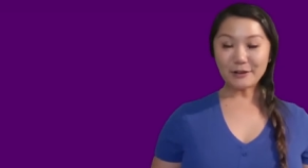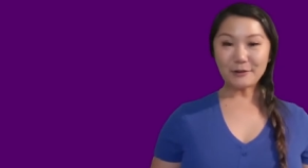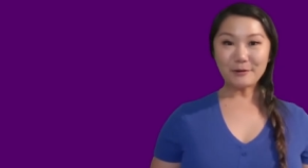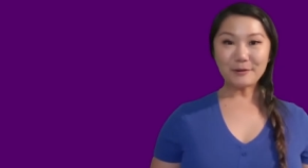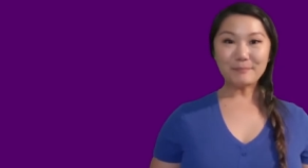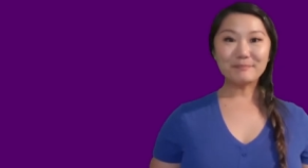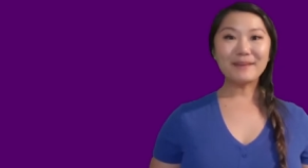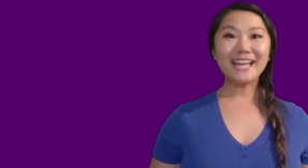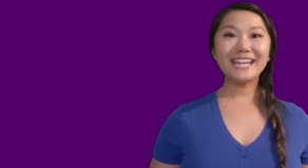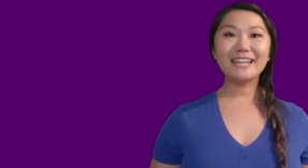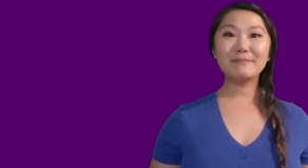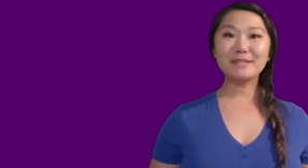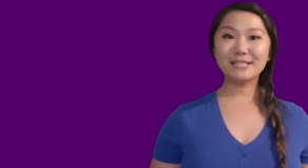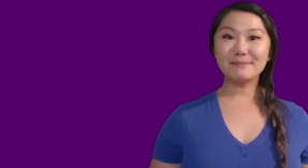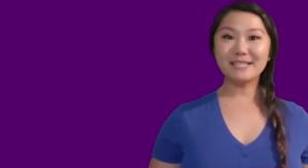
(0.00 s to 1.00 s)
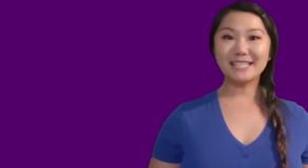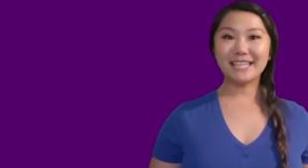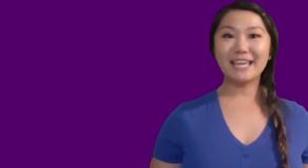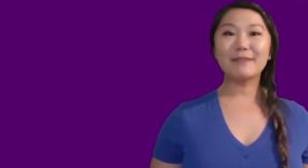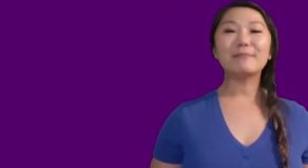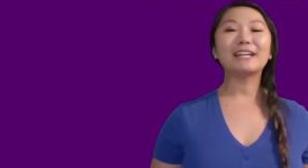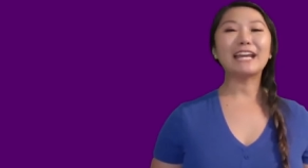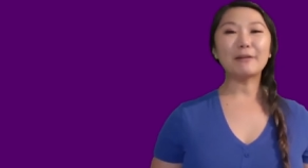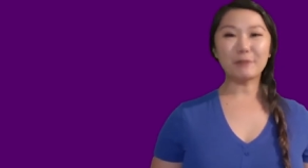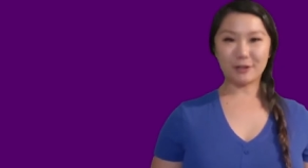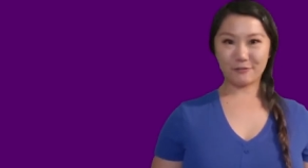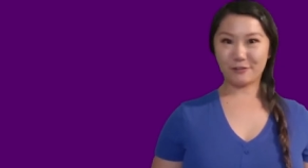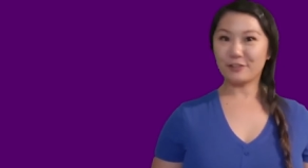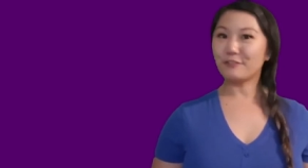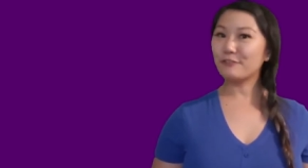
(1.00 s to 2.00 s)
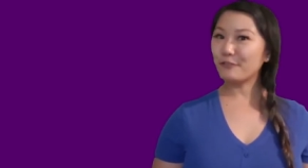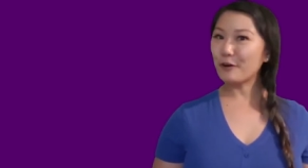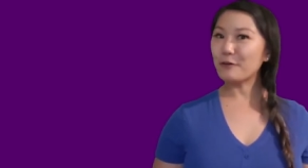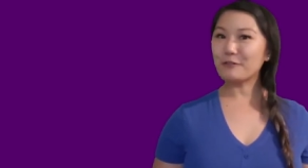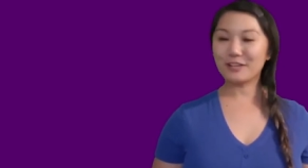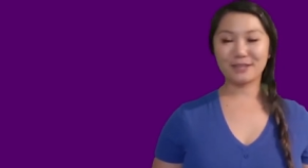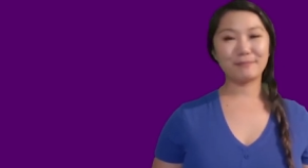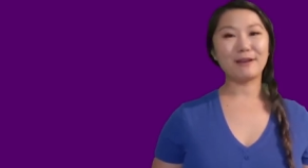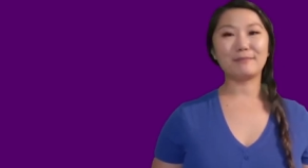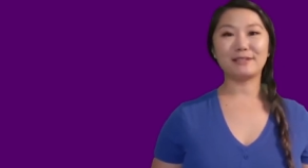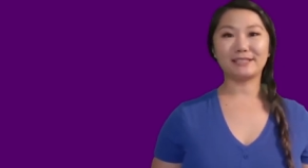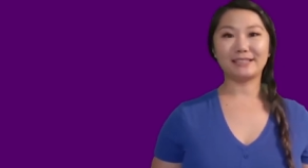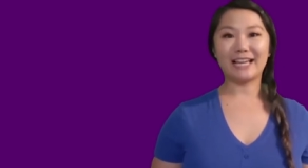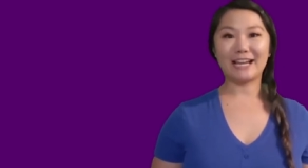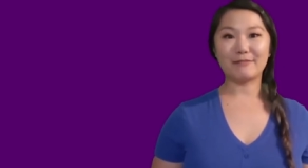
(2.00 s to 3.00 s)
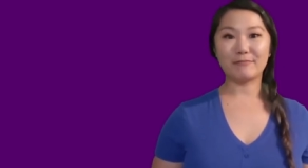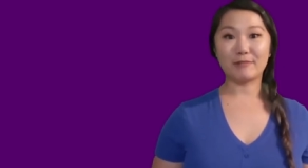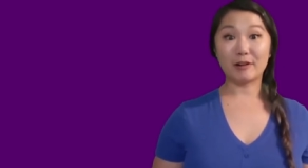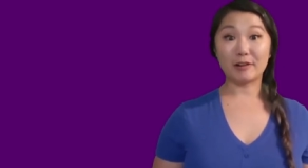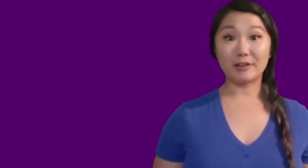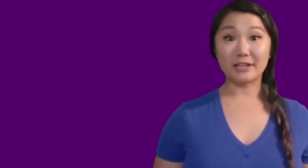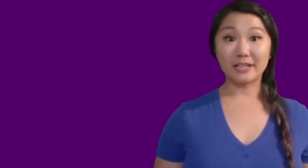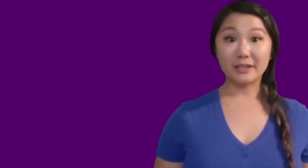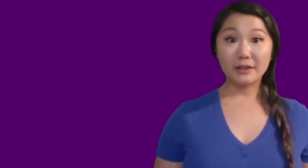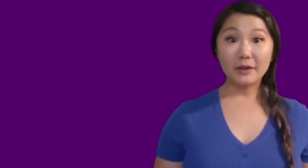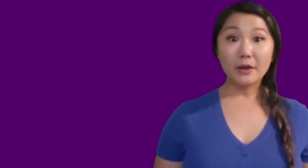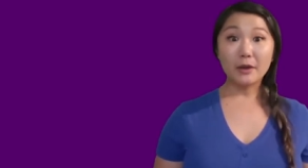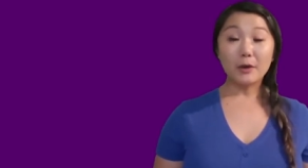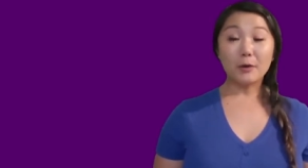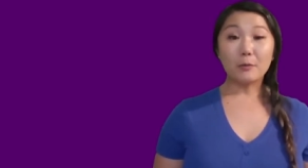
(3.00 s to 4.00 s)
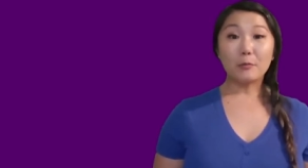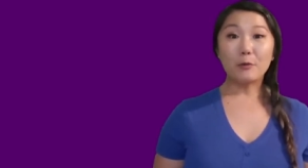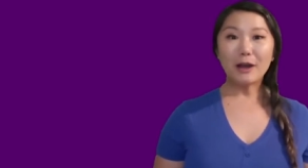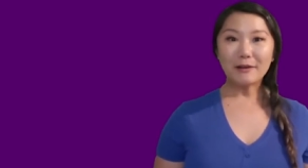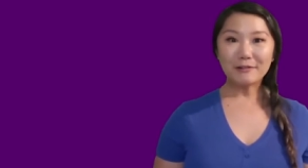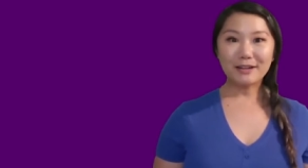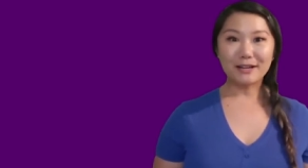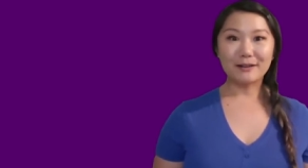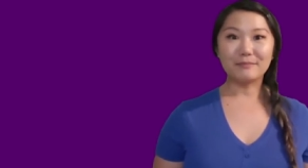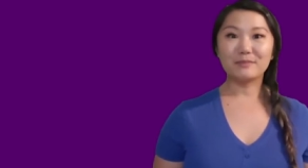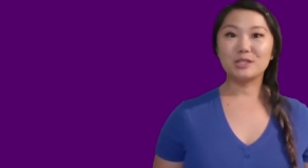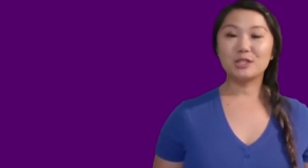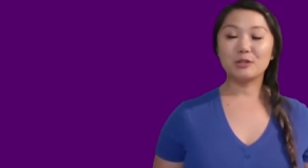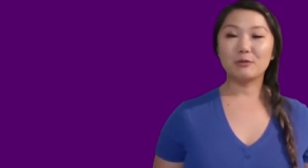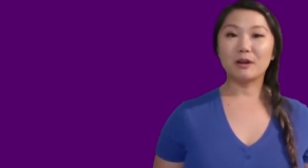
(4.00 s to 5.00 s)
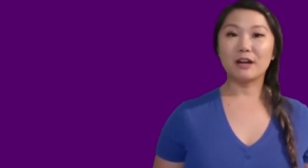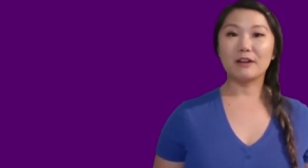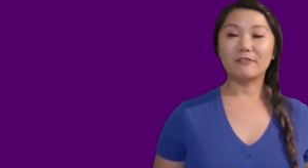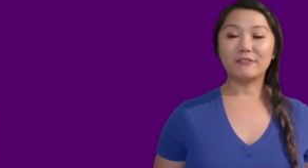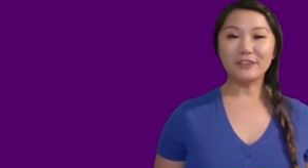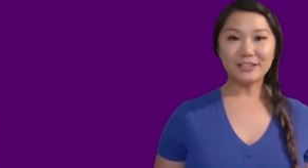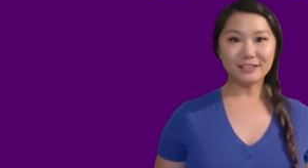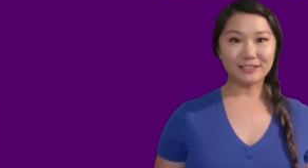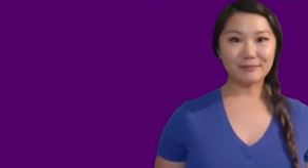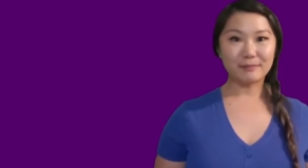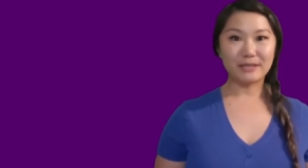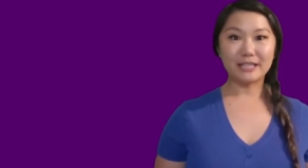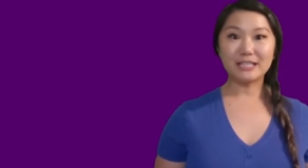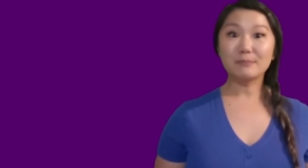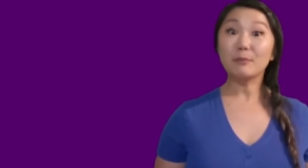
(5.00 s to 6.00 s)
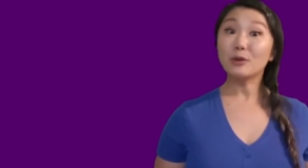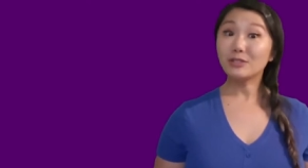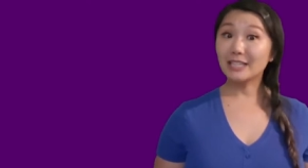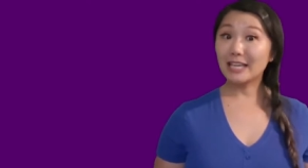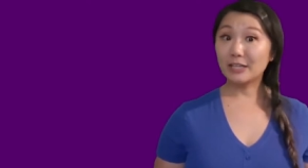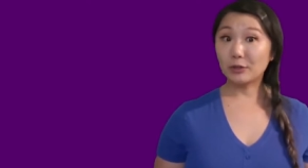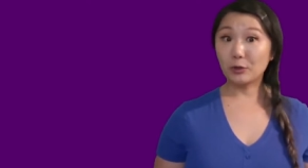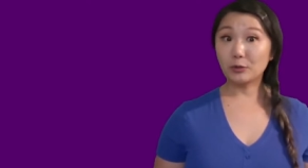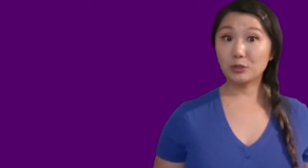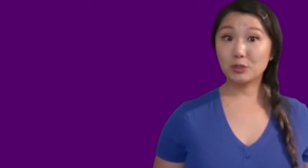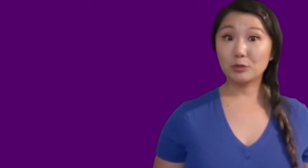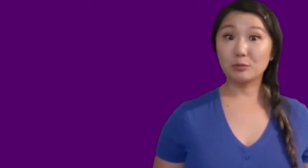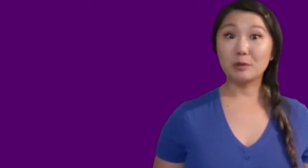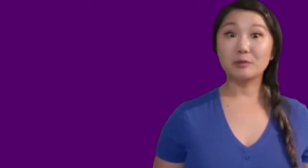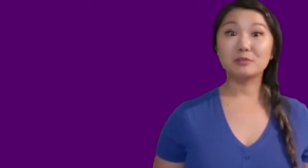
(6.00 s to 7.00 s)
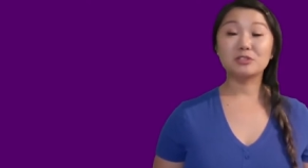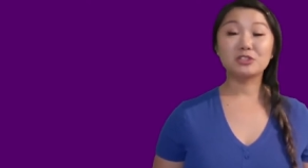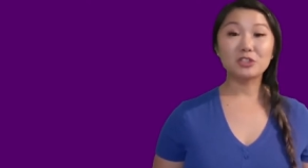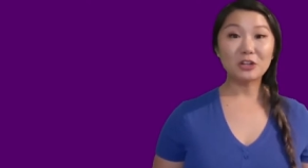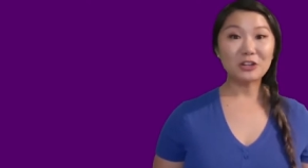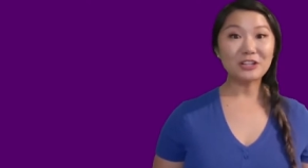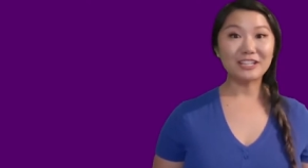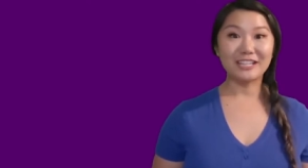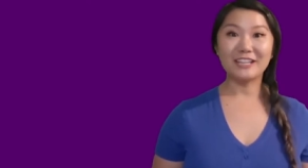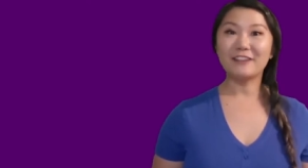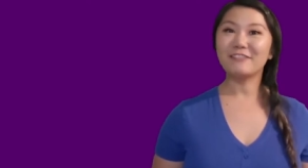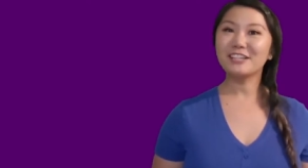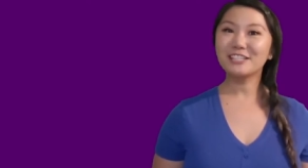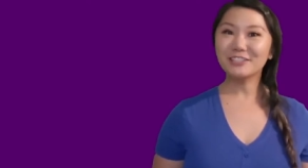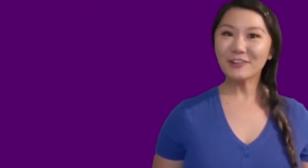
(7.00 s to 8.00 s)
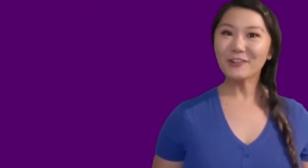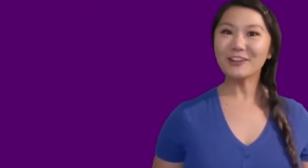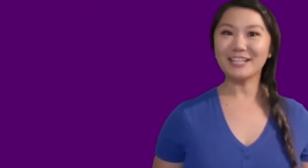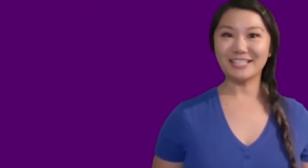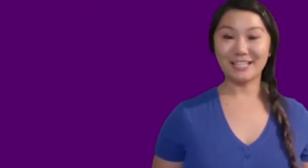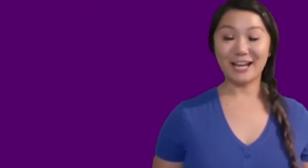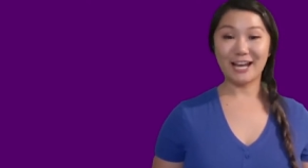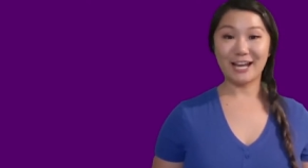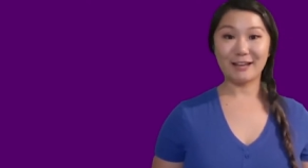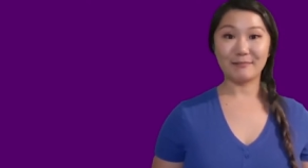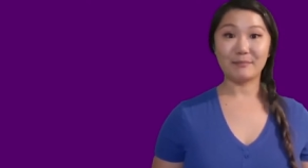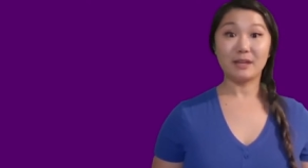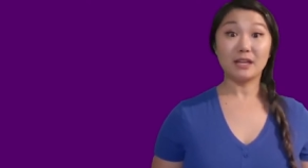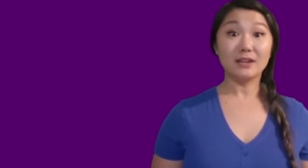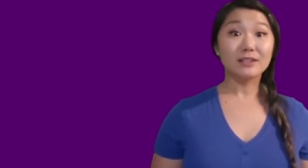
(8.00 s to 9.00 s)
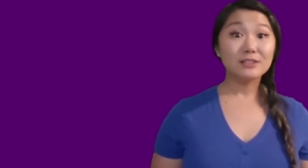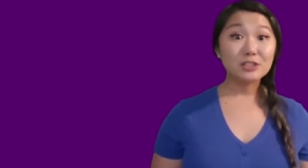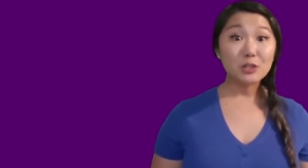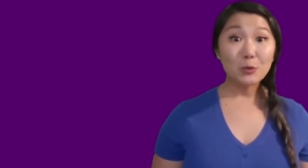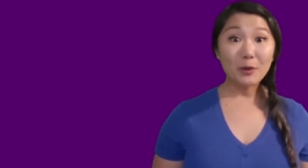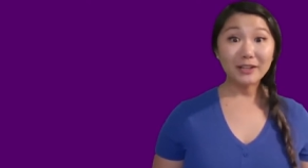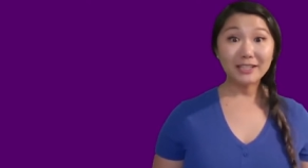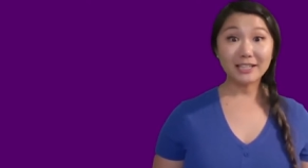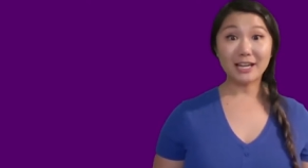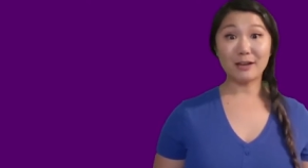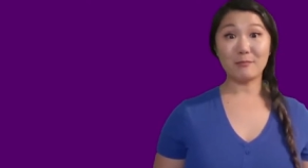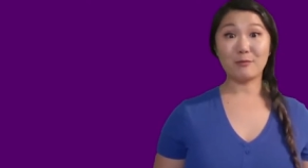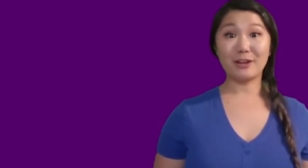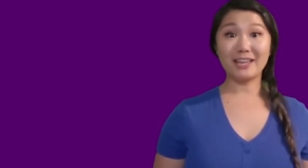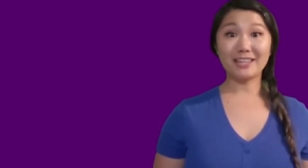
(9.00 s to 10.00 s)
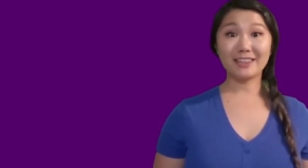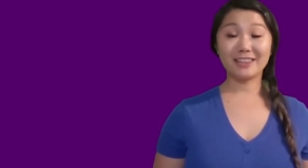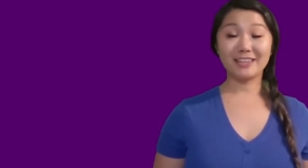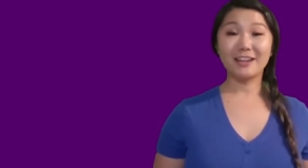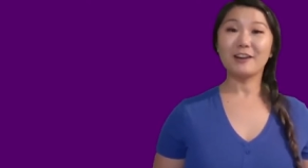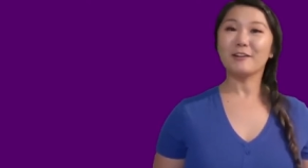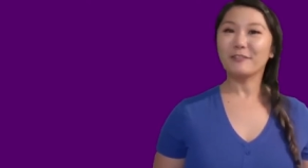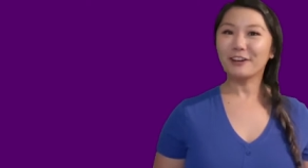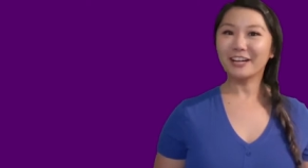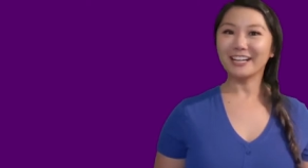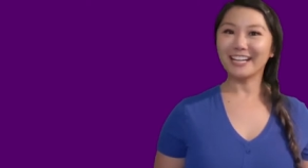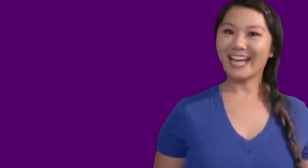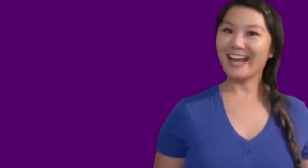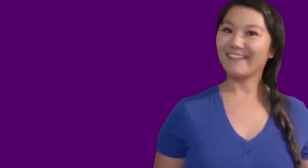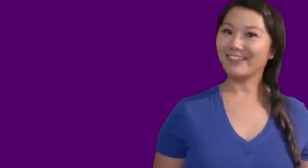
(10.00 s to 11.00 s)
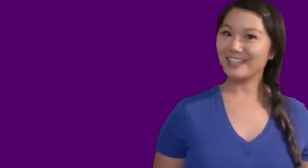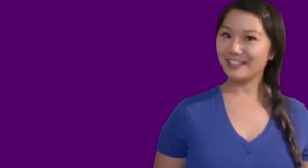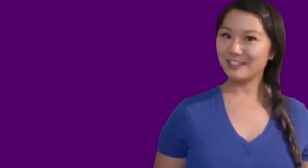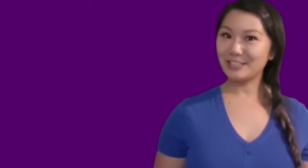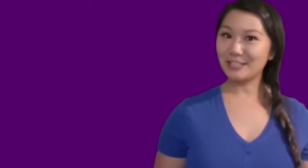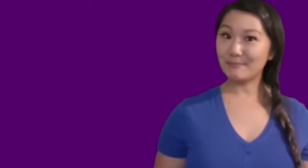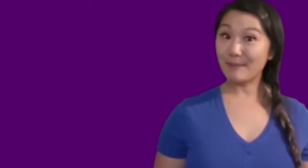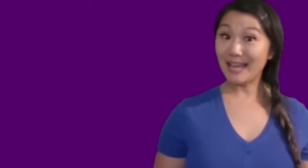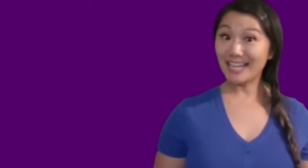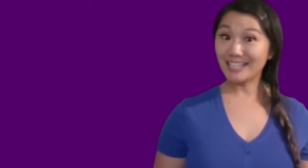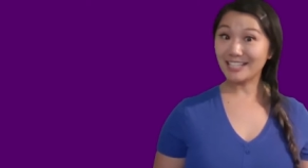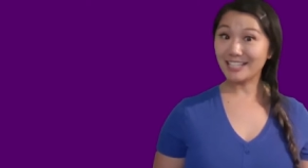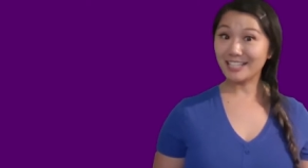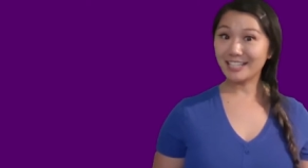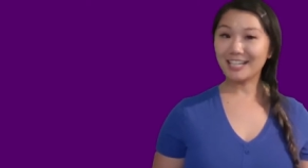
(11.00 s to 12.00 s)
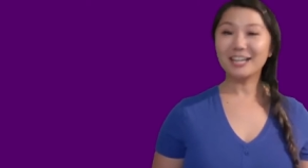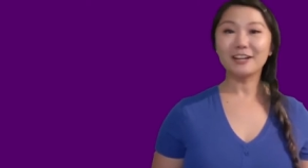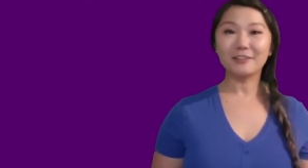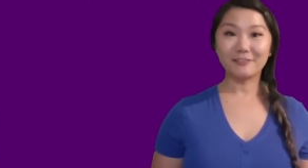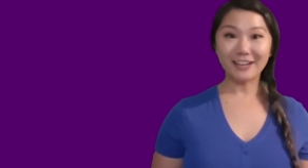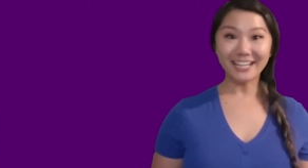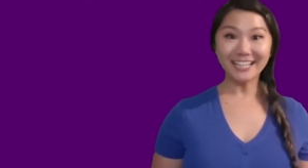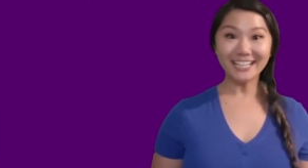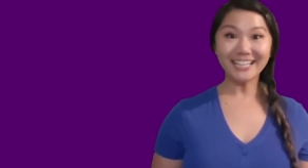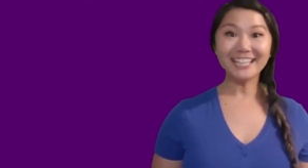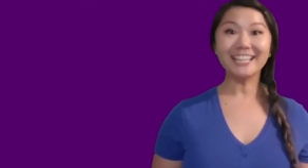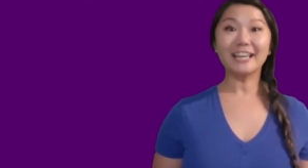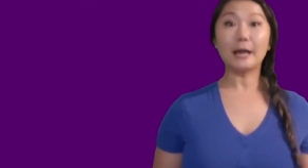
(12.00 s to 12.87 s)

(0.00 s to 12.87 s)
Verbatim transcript: Hello, my name is Ms. Kim and I work for the Fort Worth Public Library. Welcome to our Vietnamese multicultural journey of a story time. Do you want to come with? We're going to have to do some magic. Ready?